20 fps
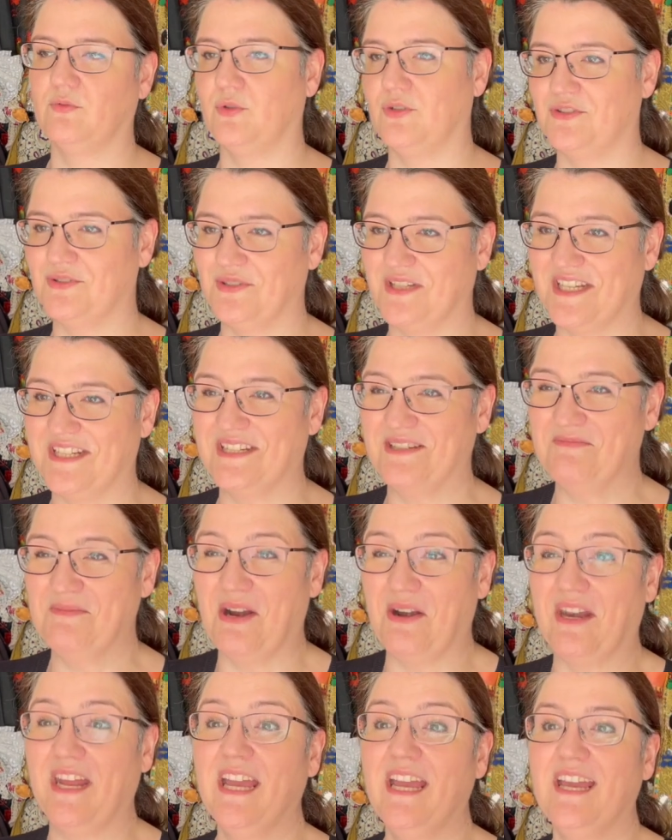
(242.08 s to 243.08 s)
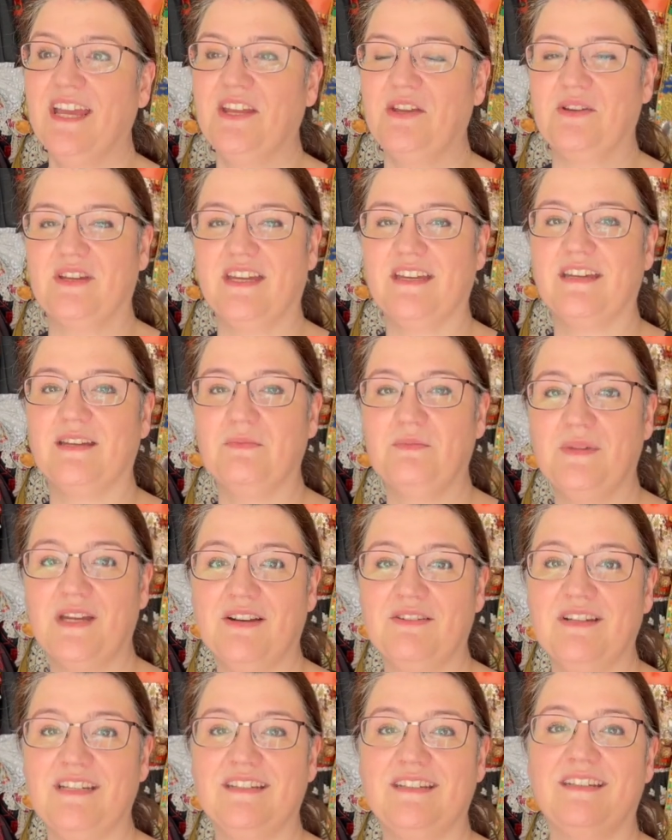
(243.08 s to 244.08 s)
course you can get married. You can get
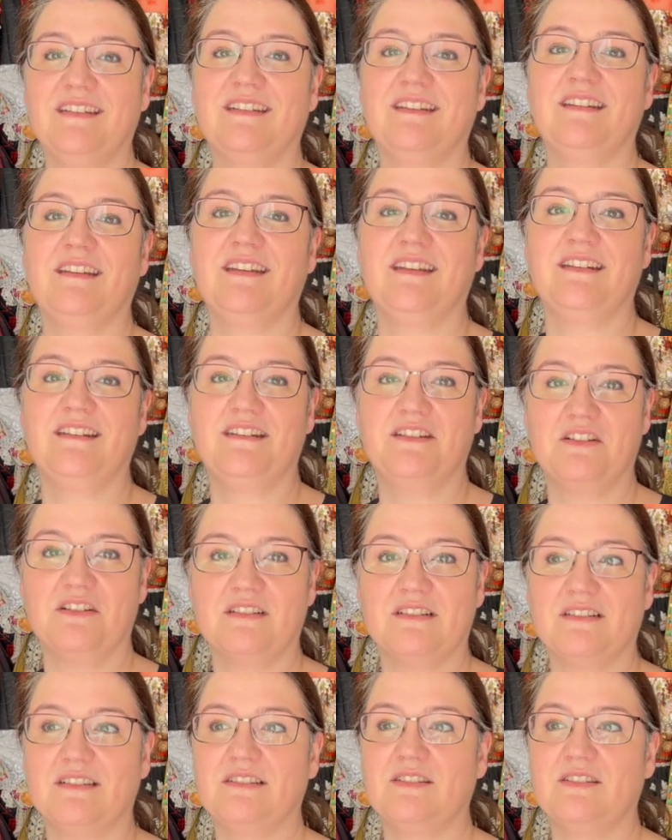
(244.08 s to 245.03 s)
married in Dirndl.